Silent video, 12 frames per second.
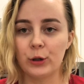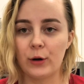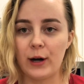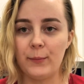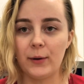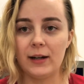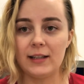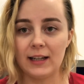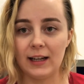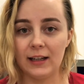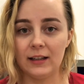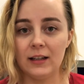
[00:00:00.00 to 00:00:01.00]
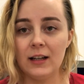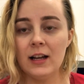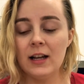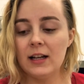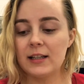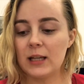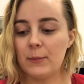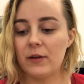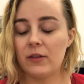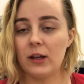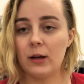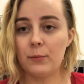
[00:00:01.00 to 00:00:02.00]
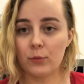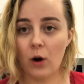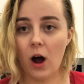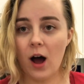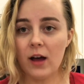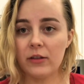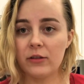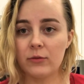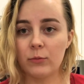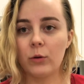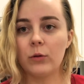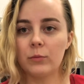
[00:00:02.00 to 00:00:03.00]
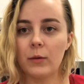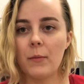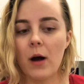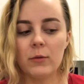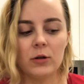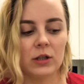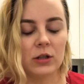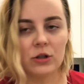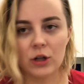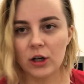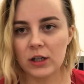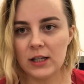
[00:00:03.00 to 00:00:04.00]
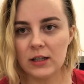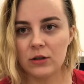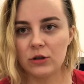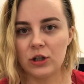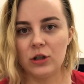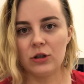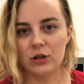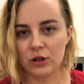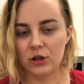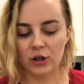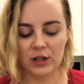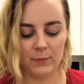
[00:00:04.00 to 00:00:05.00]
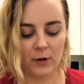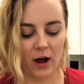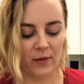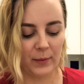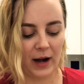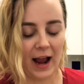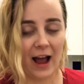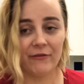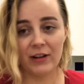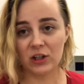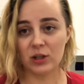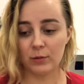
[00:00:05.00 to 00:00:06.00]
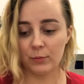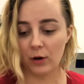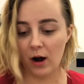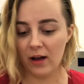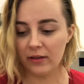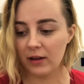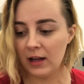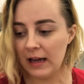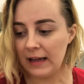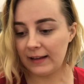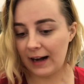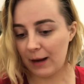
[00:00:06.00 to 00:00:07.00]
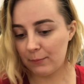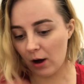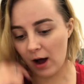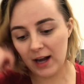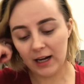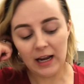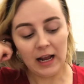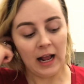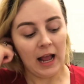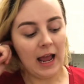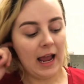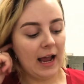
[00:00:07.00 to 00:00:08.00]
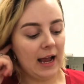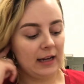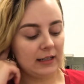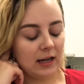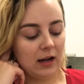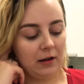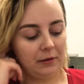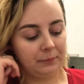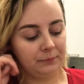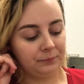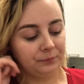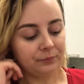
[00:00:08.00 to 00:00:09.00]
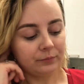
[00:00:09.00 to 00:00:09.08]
the cranberries in some of the broth. Well, my mom uses turkey, so she uses the turkey broth, but I have vegetable broth that I bought, and I'm